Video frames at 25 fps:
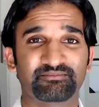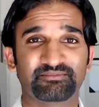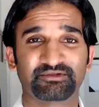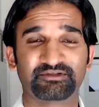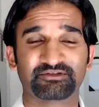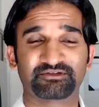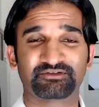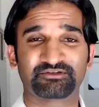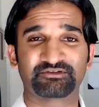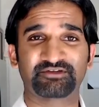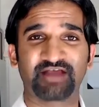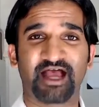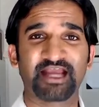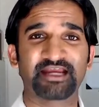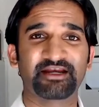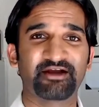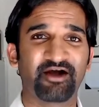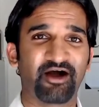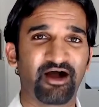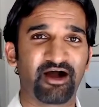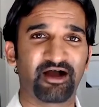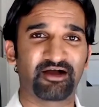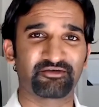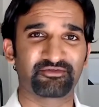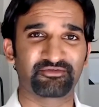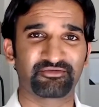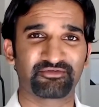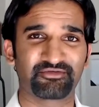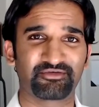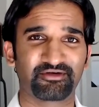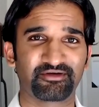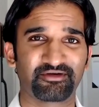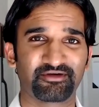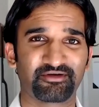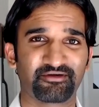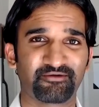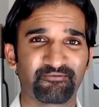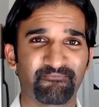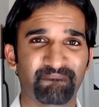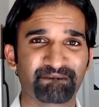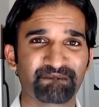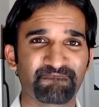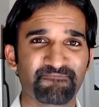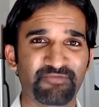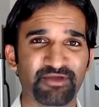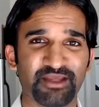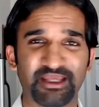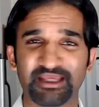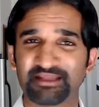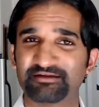sign off
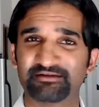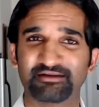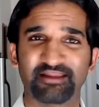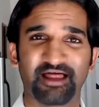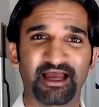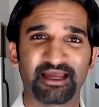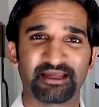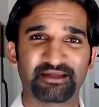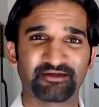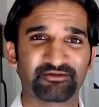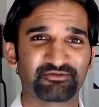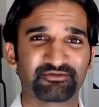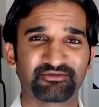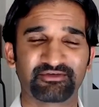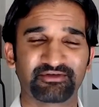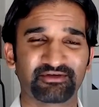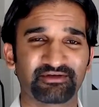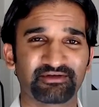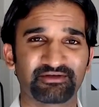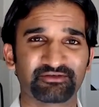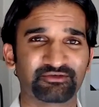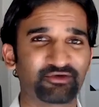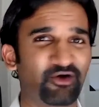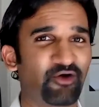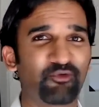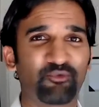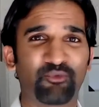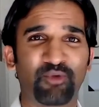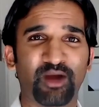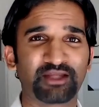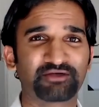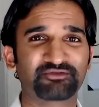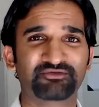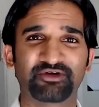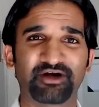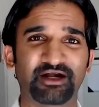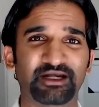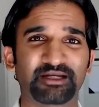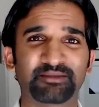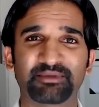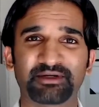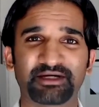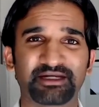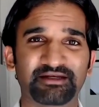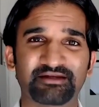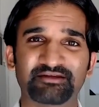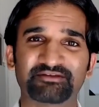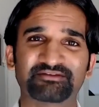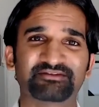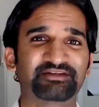in life. Don't wait for
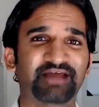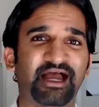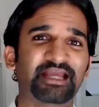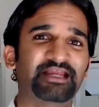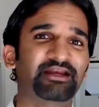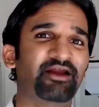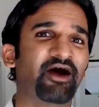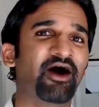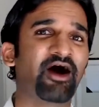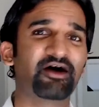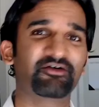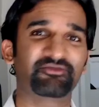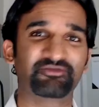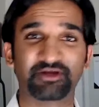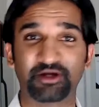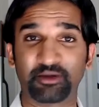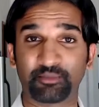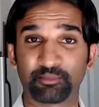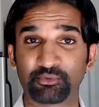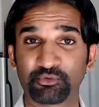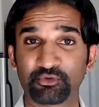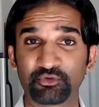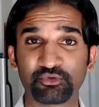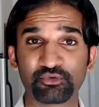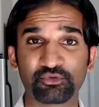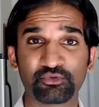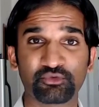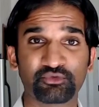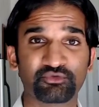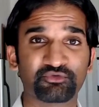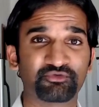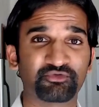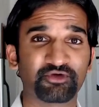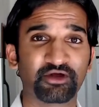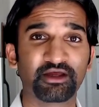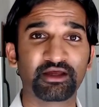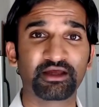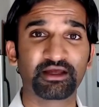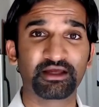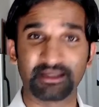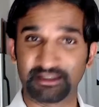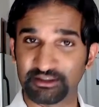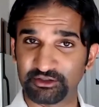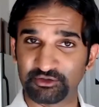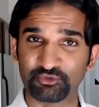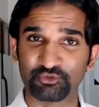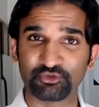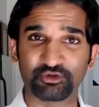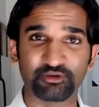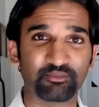anybody to sign off and approve
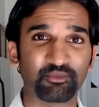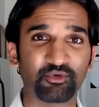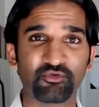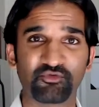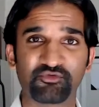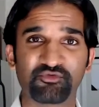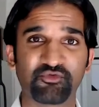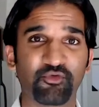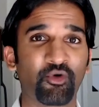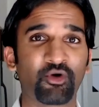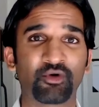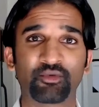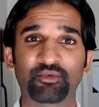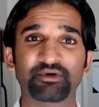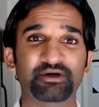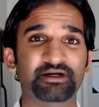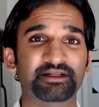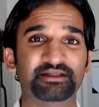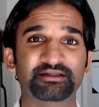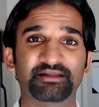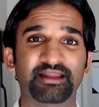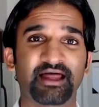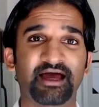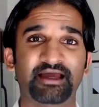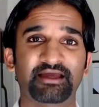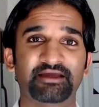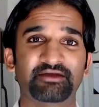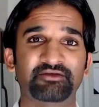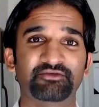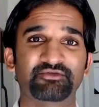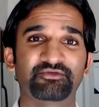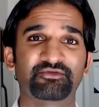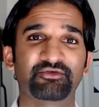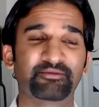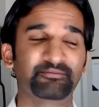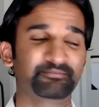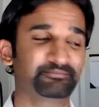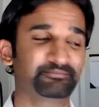you to move forward in life.